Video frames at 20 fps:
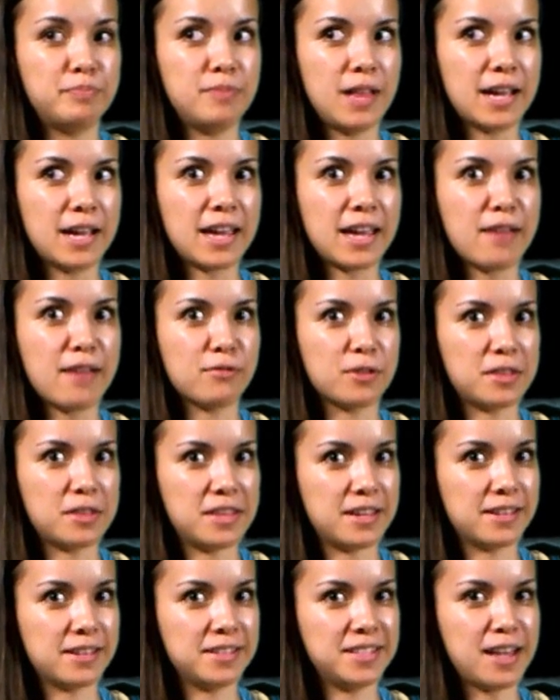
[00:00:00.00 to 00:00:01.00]
Like
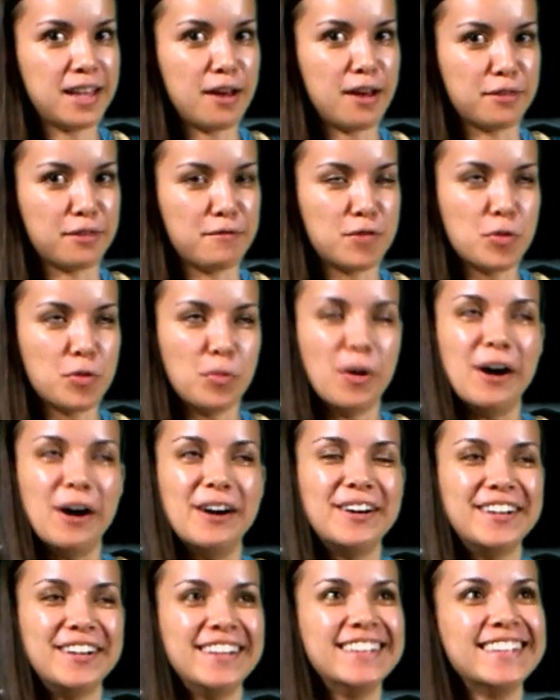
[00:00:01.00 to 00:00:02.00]
everything is south of the
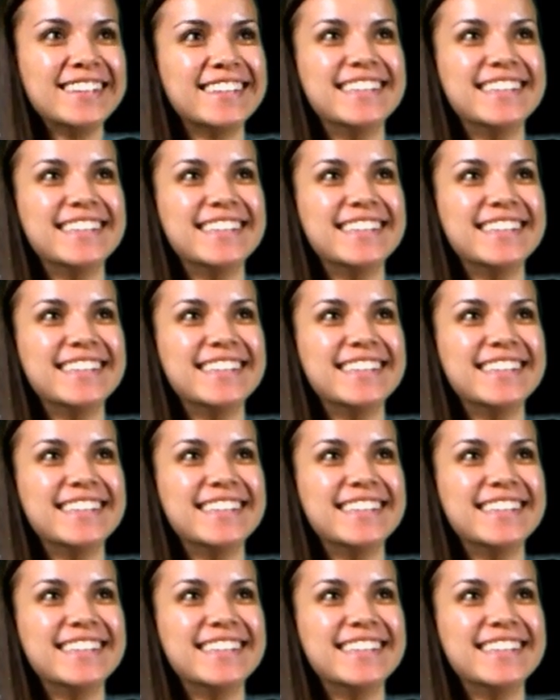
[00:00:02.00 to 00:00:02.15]
wall.